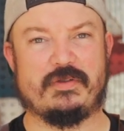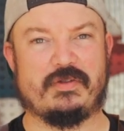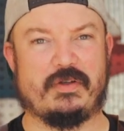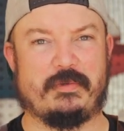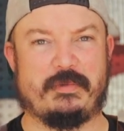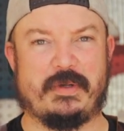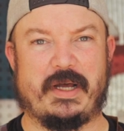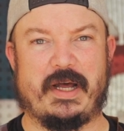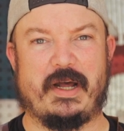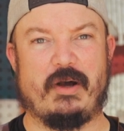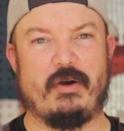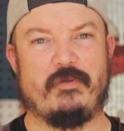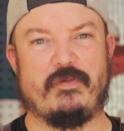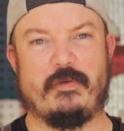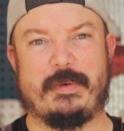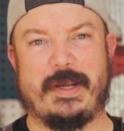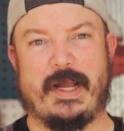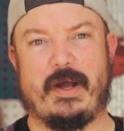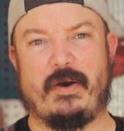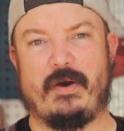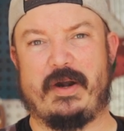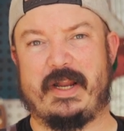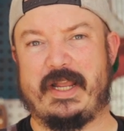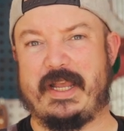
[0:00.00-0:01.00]
so I'm not
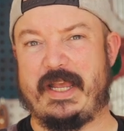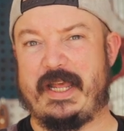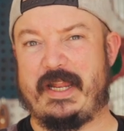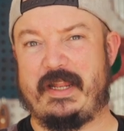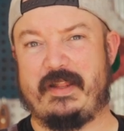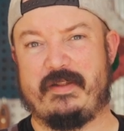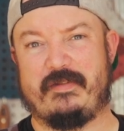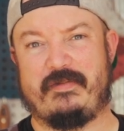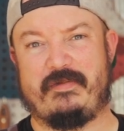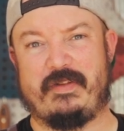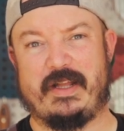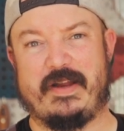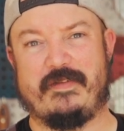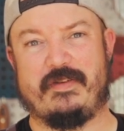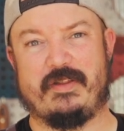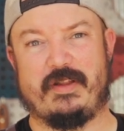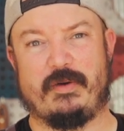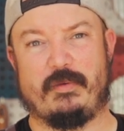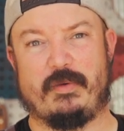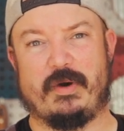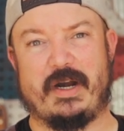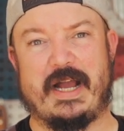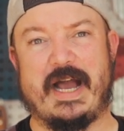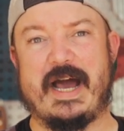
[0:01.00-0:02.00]
overpowering any of the flavor
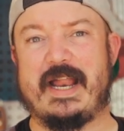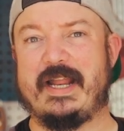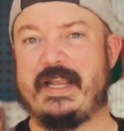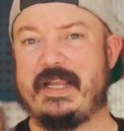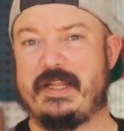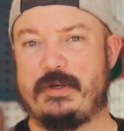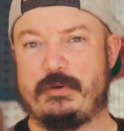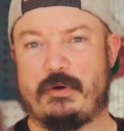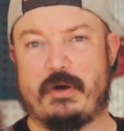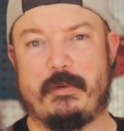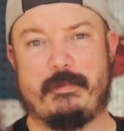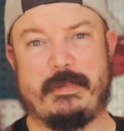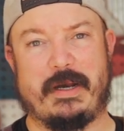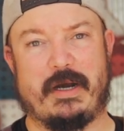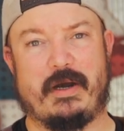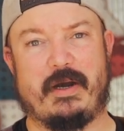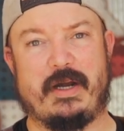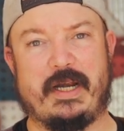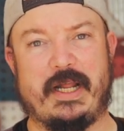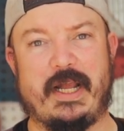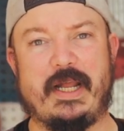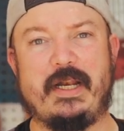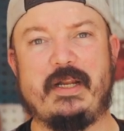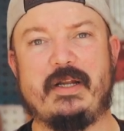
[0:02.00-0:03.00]
that we're adding into our
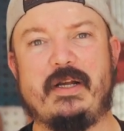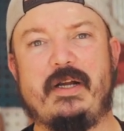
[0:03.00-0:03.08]
marinade.